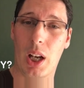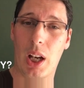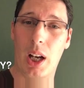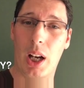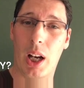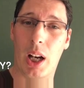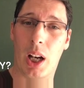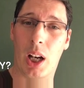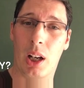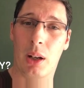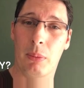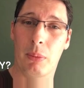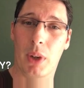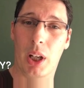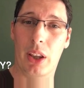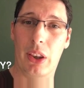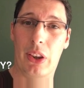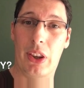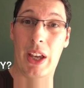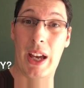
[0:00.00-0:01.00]

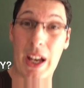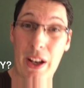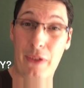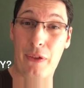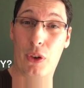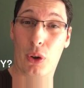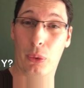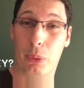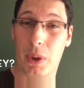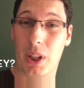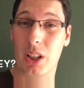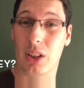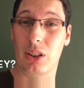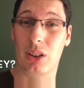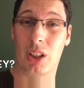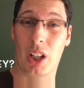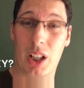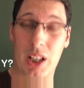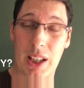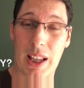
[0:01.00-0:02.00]
And therefore, if we're going to
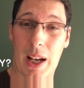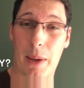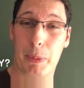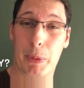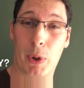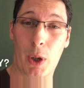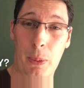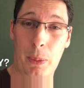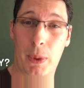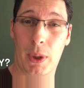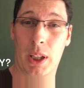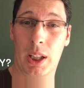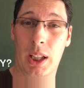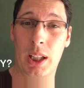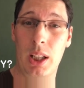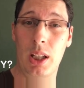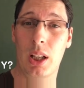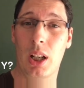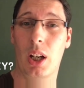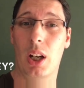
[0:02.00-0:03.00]
study that
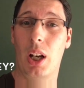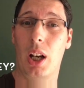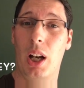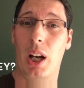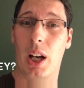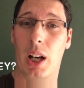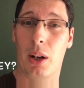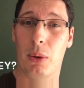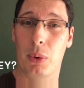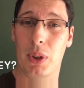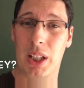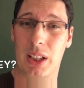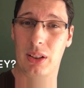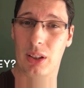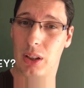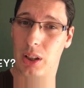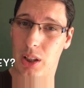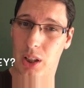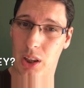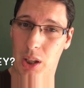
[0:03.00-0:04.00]
properly, we need
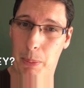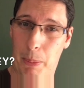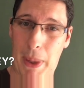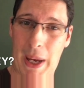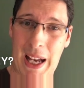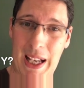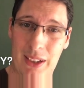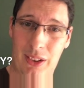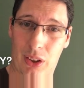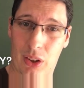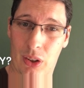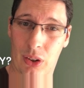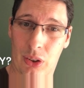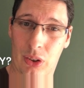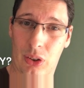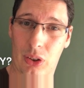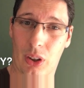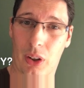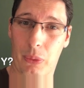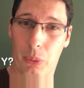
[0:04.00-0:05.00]
to look at the
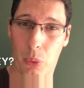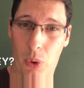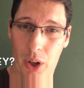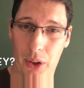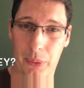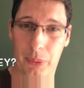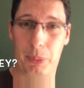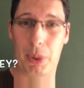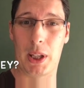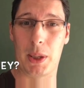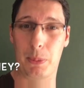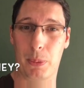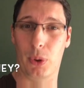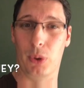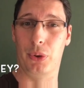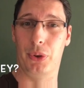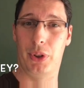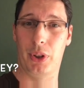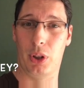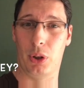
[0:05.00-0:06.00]
patterns of what people
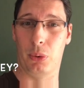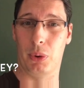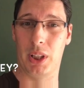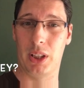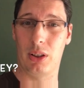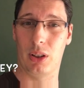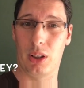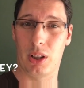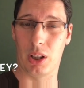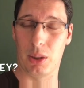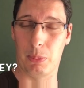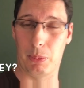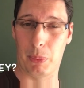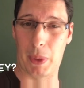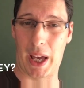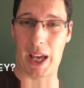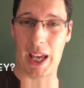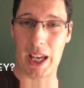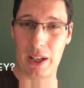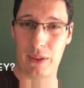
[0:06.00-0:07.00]
do. We need to look at the
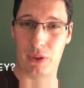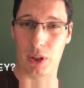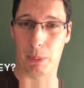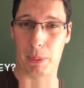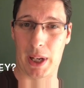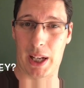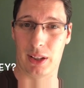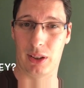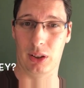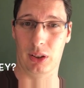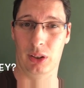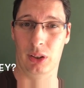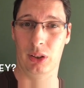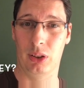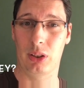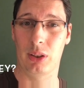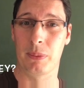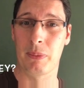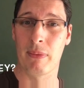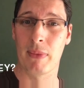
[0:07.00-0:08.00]
behaviour
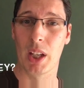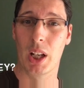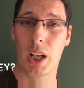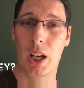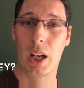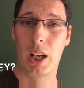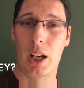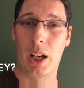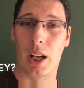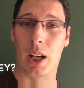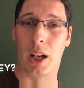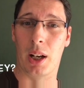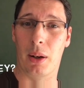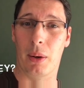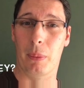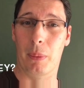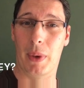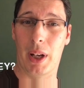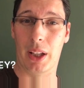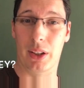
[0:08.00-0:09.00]
patterns.
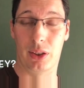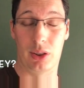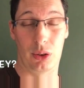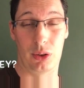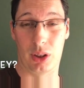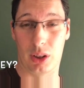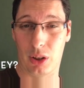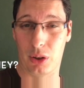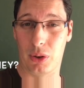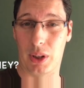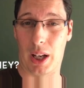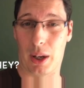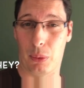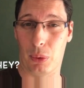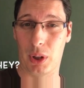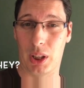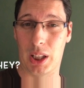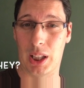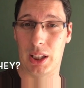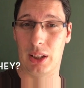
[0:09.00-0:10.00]
And so to do that,
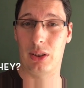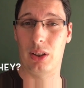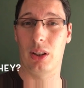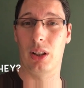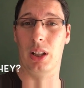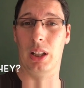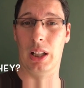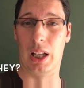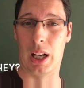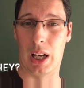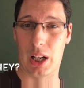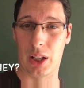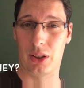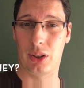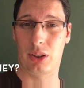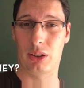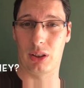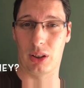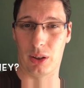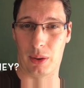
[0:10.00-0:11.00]
we need
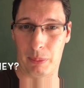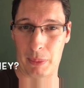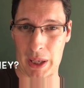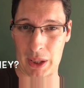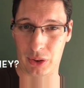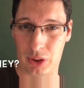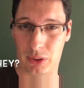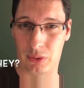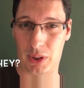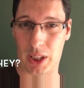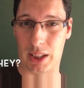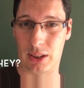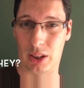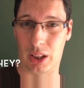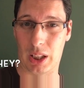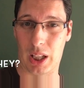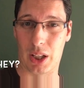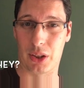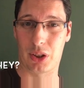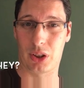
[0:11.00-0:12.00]
large amounts of data,
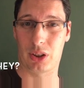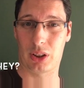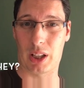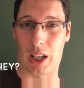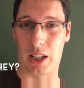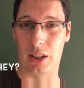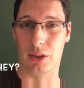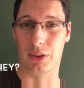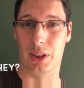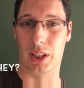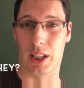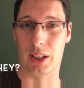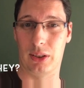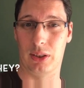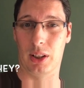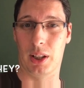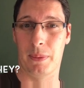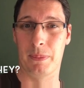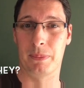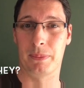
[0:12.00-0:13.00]
large scale data.